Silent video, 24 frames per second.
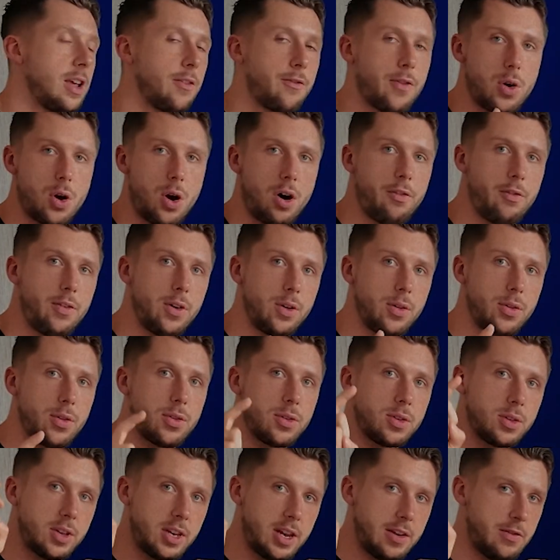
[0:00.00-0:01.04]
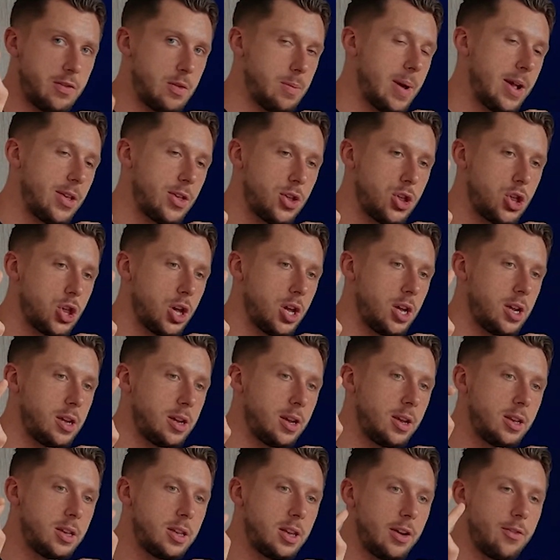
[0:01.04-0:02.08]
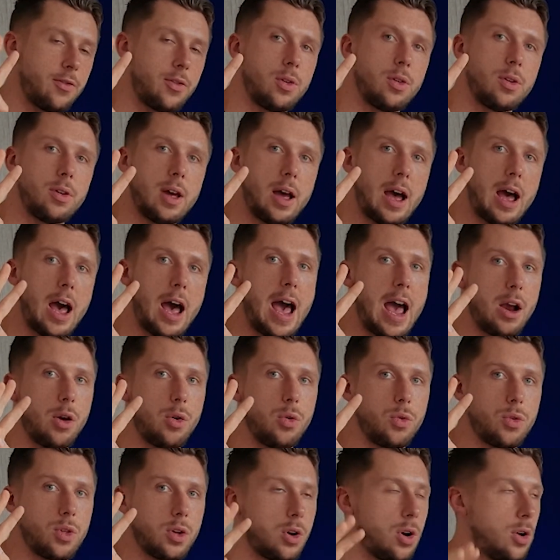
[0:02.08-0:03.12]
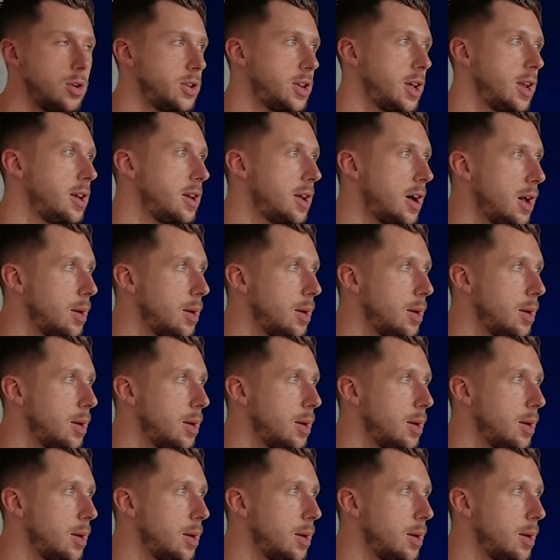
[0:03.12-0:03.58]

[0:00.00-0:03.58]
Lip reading: Different offers, different messaging, different angles and content